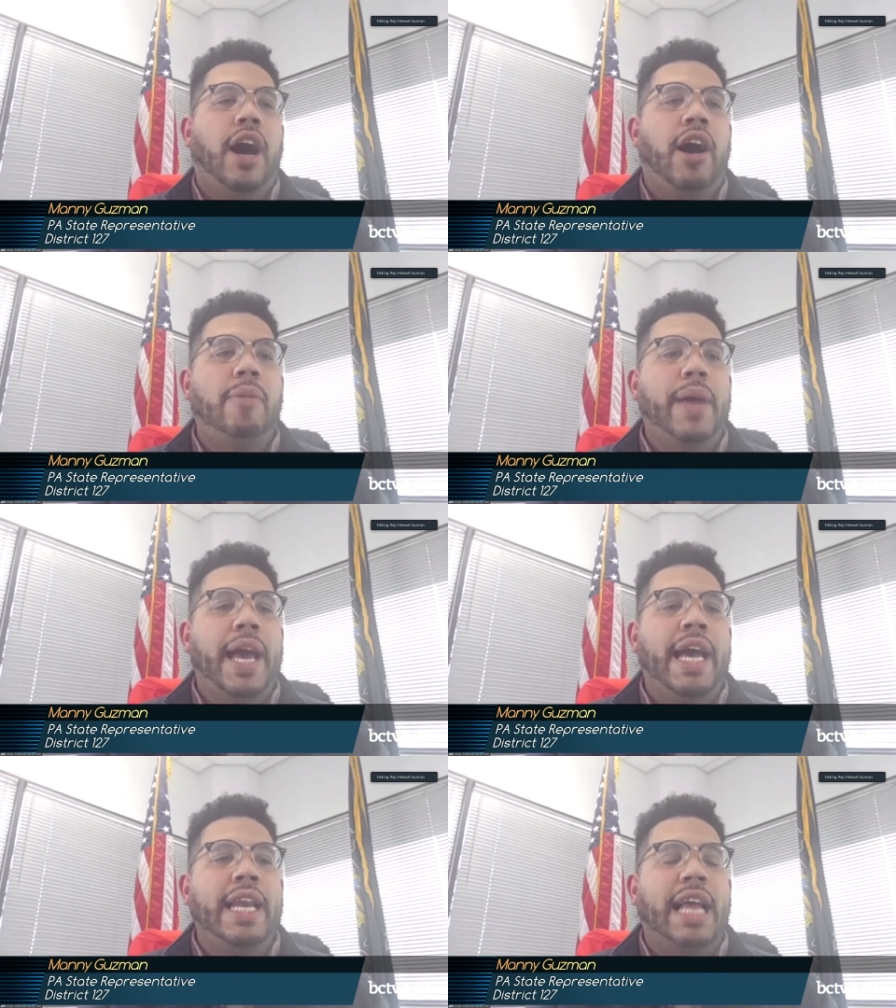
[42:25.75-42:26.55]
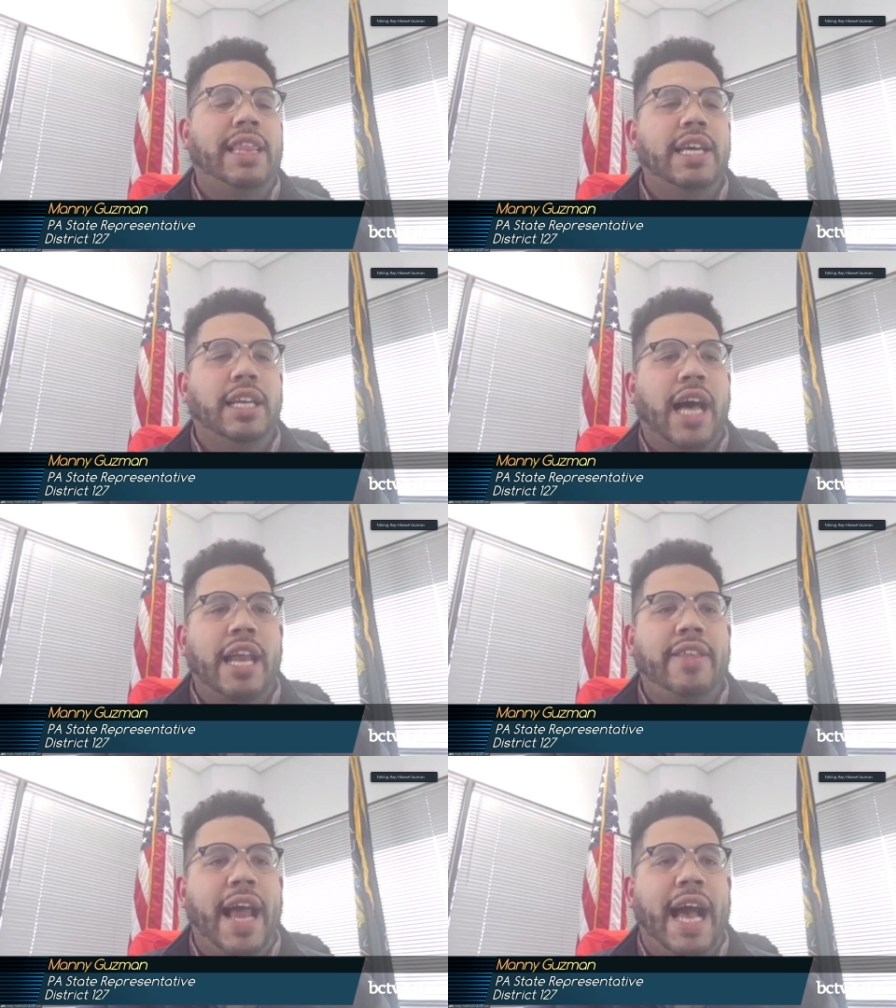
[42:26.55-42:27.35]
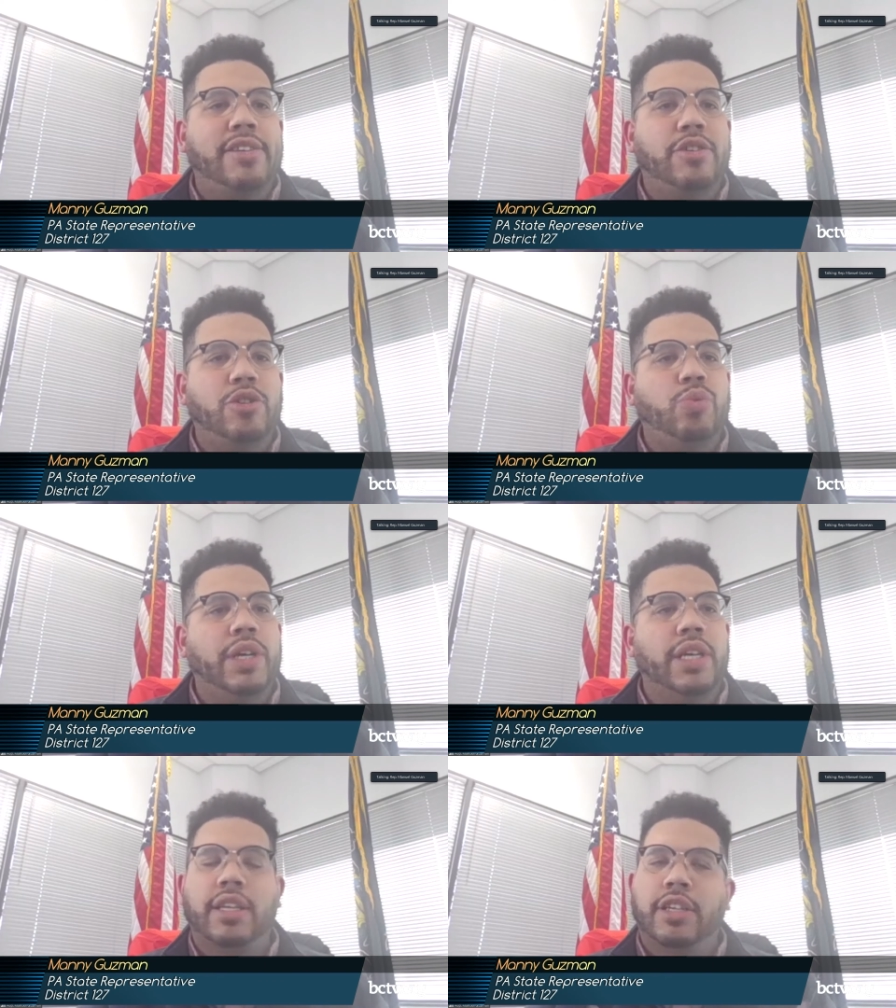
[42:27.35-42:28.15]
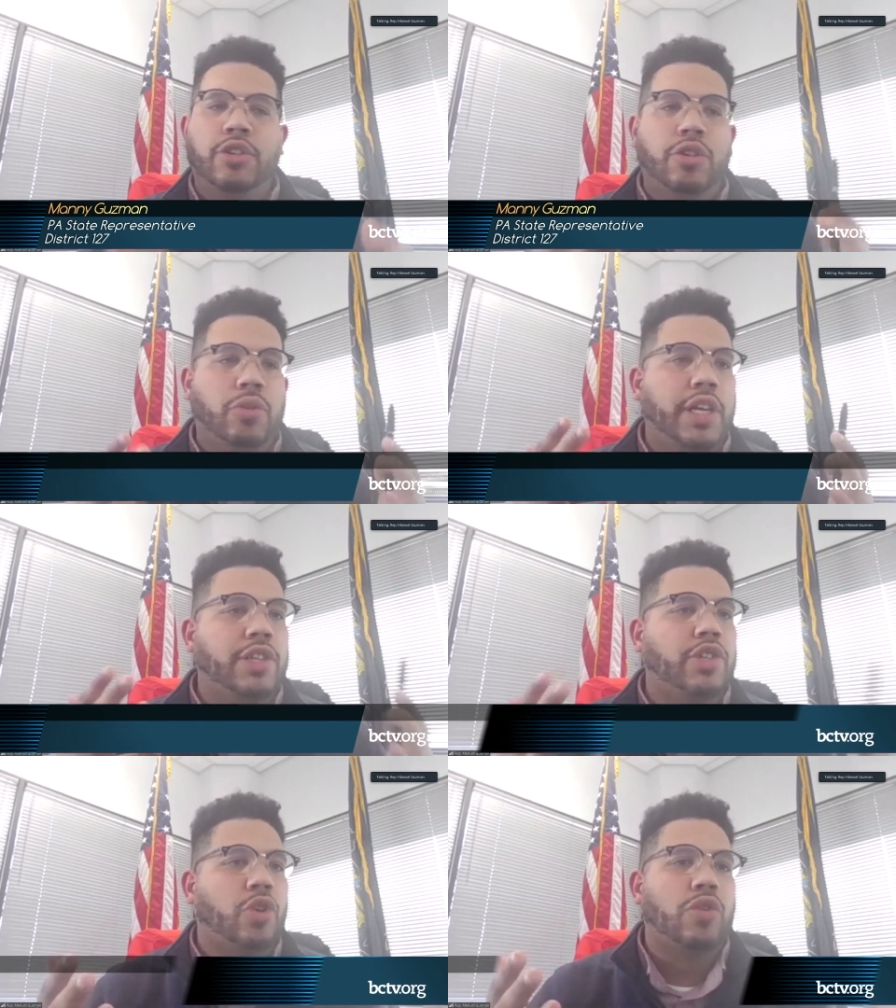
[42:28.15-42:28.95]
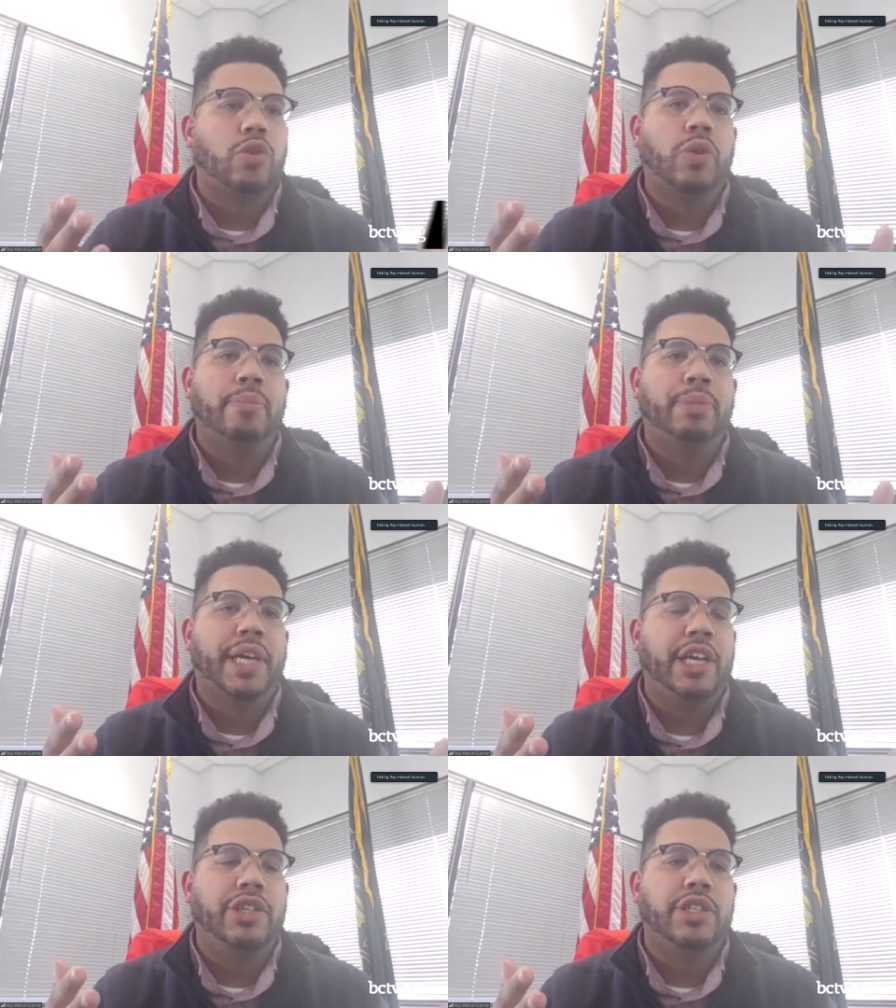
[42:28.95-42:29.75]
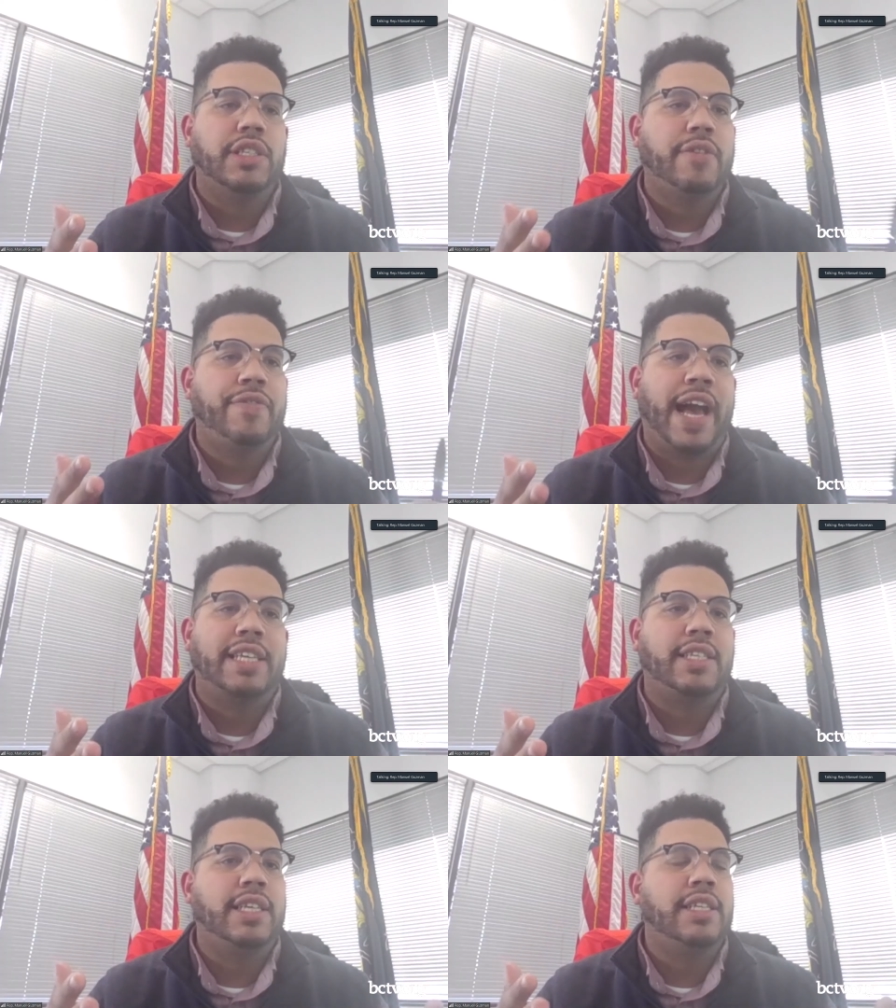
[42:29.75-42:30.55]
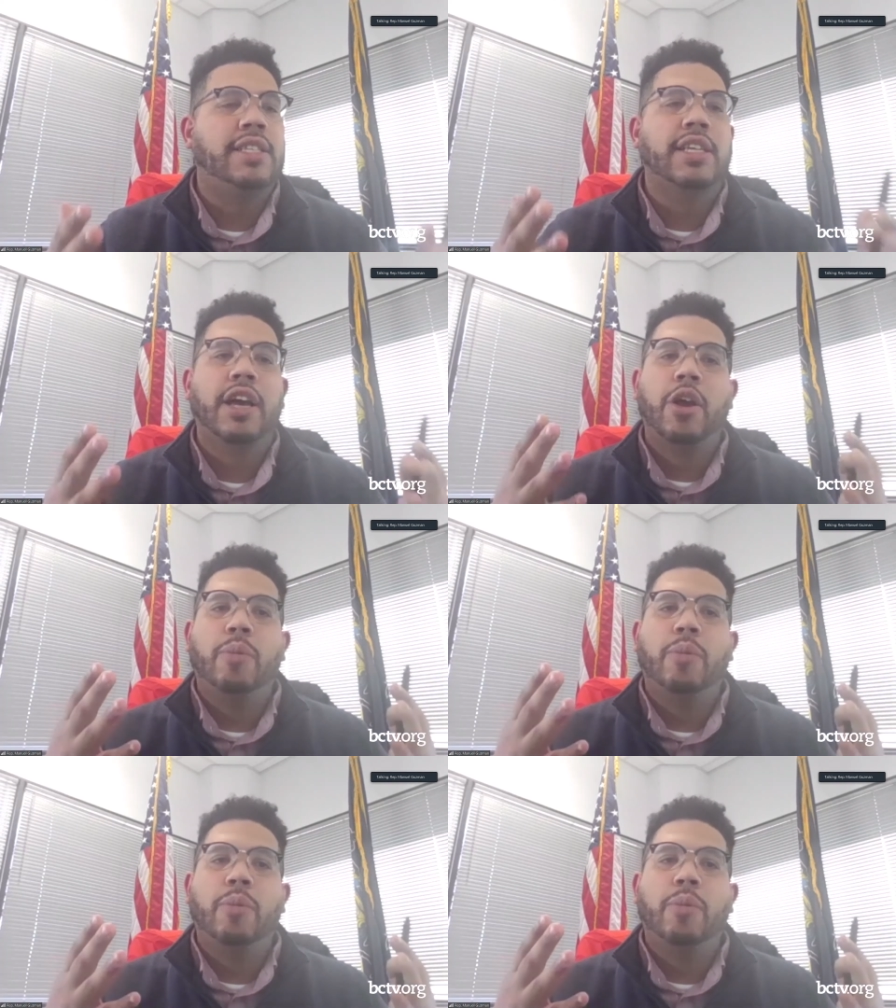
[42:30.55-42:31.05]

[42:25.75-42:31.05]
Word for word: Um, and I think a lot of that has to do with, you know, the historical implications of vaccines,